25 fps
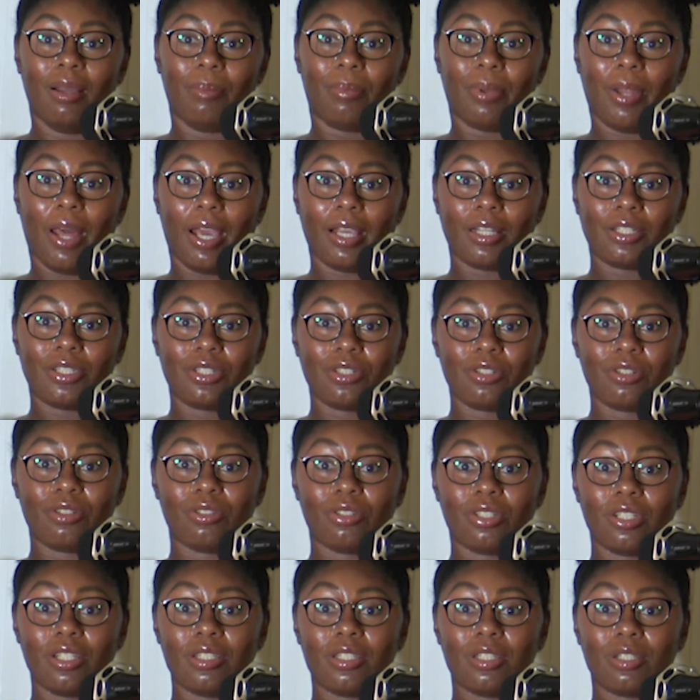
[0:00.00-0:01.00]
black
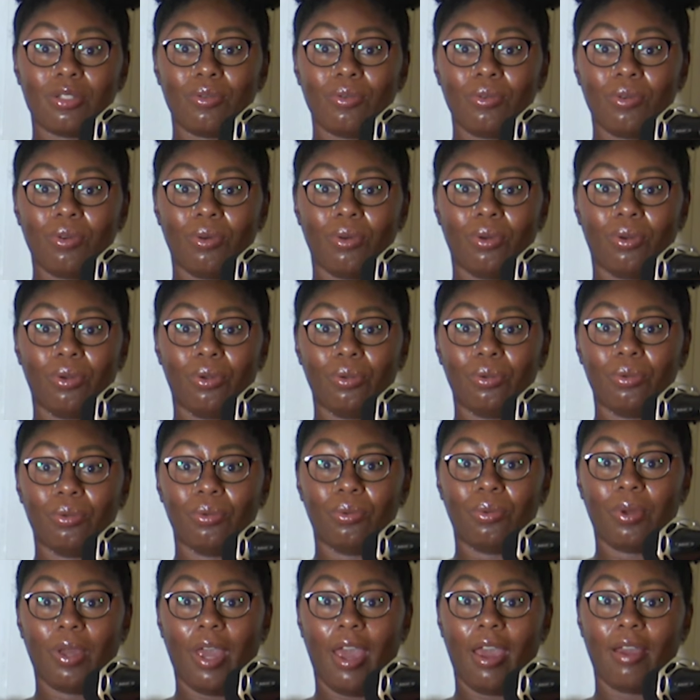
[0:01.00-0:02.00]
children in school
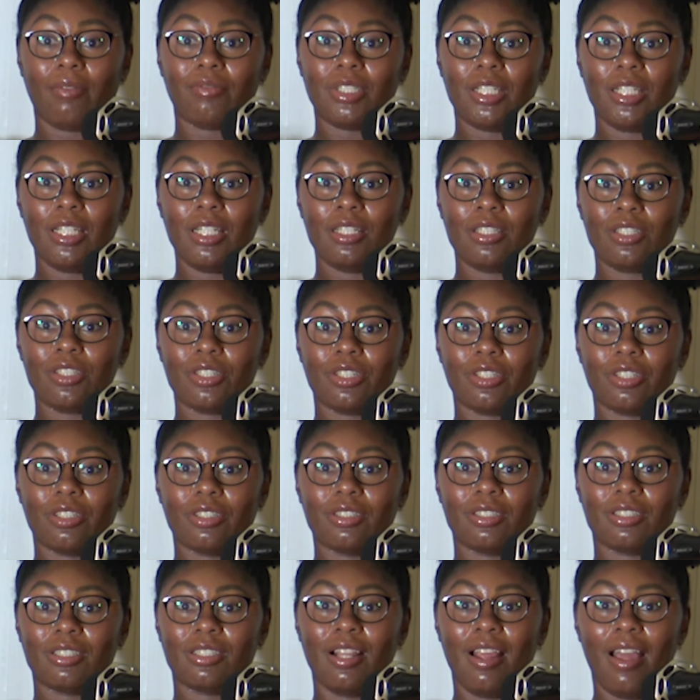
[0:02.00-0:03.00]
who have
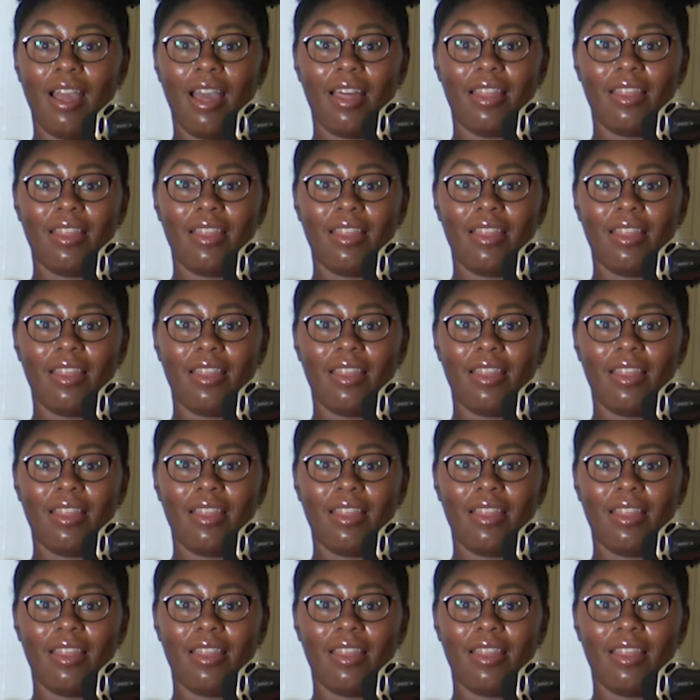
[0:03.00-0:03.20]
teachers